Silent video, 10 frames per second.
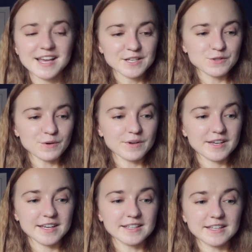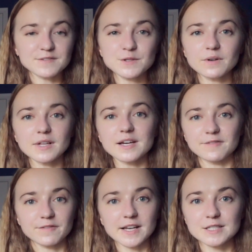So it gives you a lot
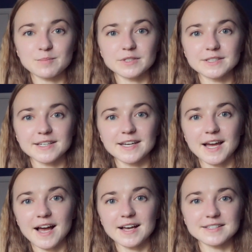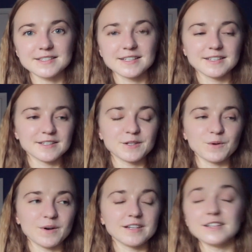of flexibility as, you
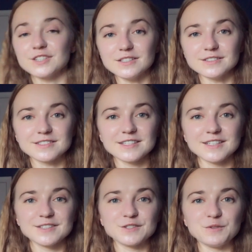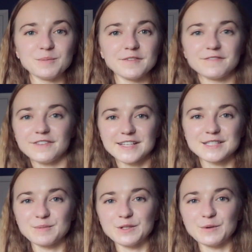know, an adult, to be
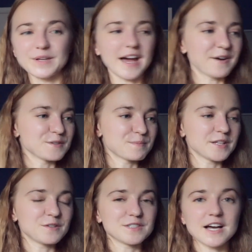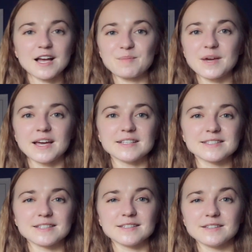flexible with how you spend your time and
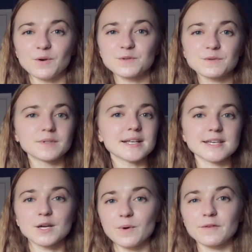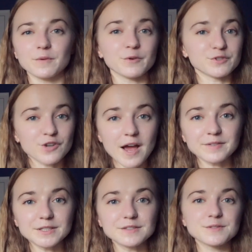also not take away from your
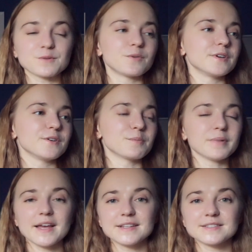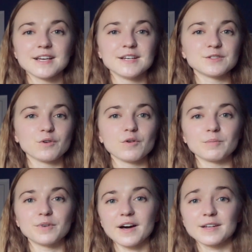travels or your plans to go
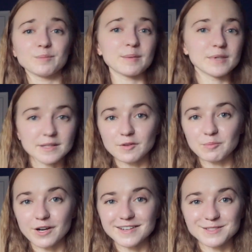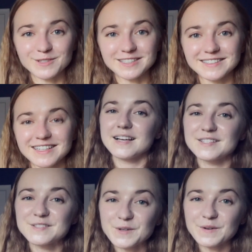abroad and maybe live abroad as well.
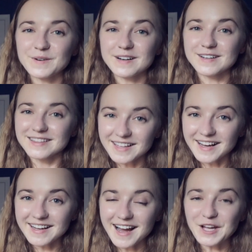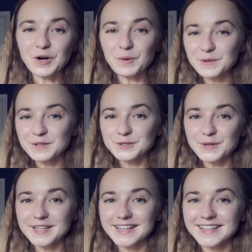So good luck. I hope you
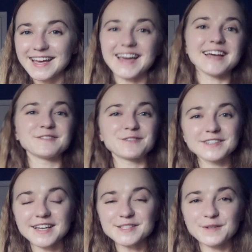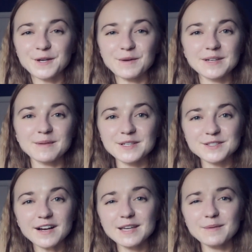enjoyed it, and for the next video I'm going to be
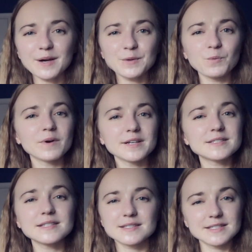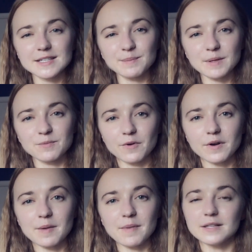talking about what is this TDP
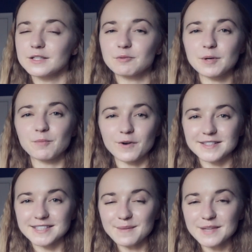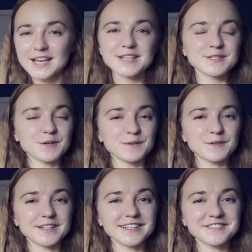program a little bit more in depth. So if
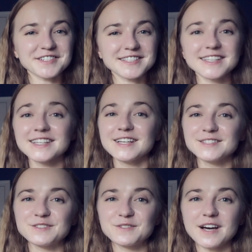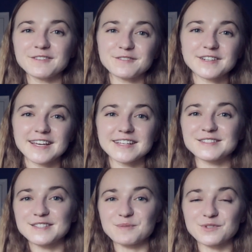you're interested, do not forget
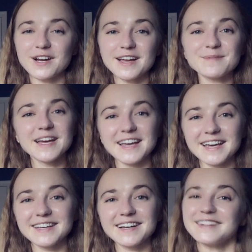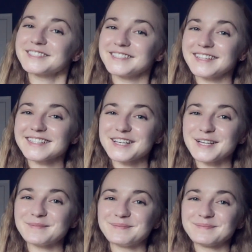to subscribe, and I'll see you next
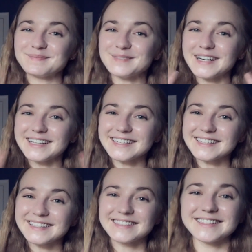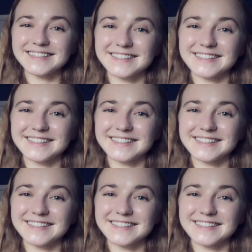time. Bye bye.